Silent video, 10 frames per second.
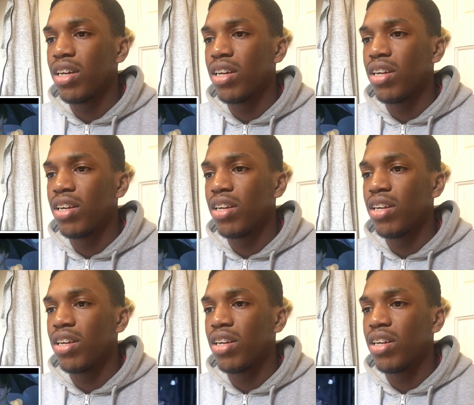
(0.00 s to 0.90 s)

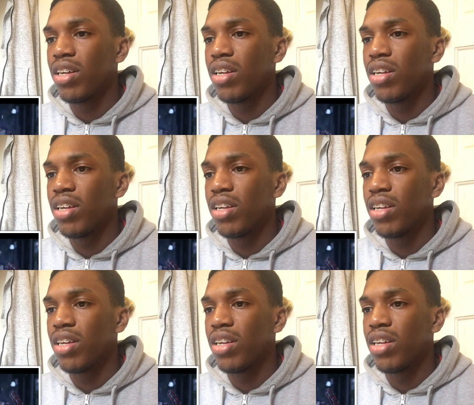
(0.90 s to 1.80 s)

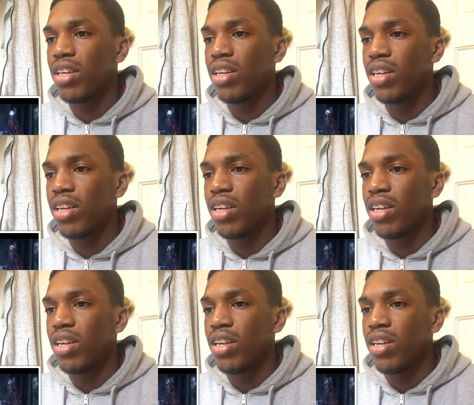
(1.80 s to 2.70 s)

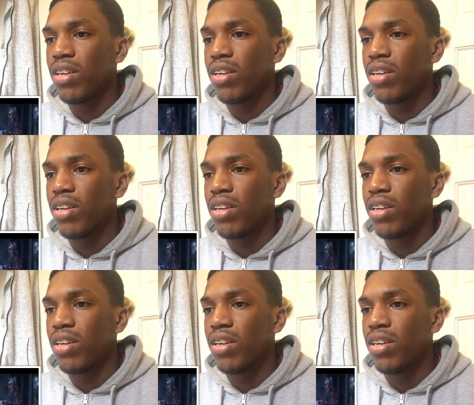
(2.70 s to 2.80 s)
Nothing is said.